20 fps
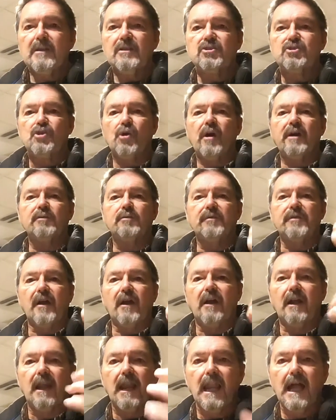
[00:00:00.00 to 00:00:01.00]
joined with
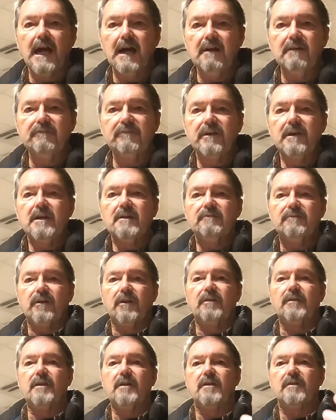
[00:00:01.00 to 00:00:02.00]
our love
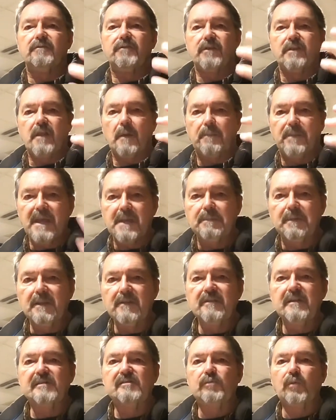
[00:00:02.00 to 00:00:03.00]
for the people
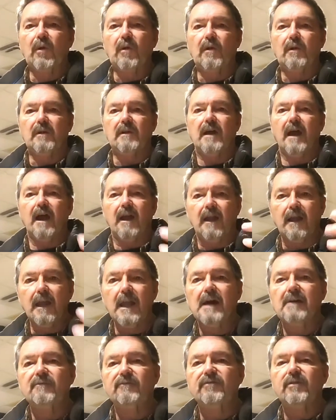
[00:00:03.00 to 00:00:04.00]
in this world, our
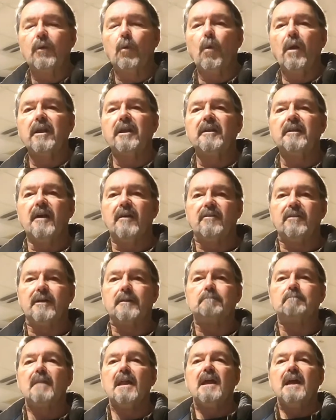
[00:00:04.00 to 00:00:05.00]
love for one
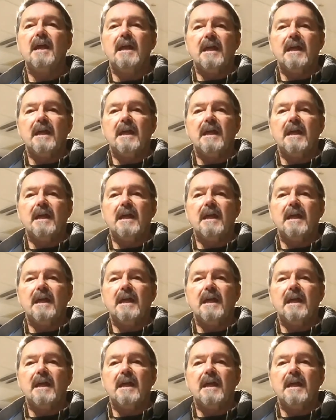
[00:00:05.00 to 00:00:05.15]
another.